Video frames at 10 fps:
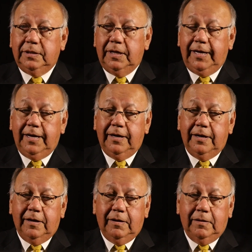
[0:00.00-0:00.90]

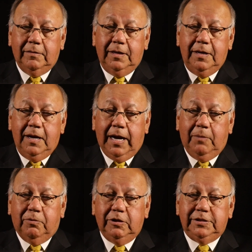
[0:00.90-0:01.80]
and I
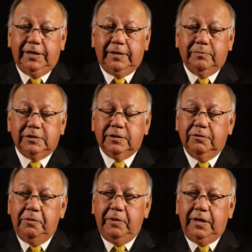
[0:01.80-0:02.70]
appreciate
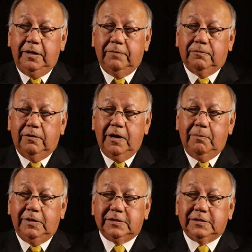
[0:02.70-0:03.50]
Muscogee Media for allowing me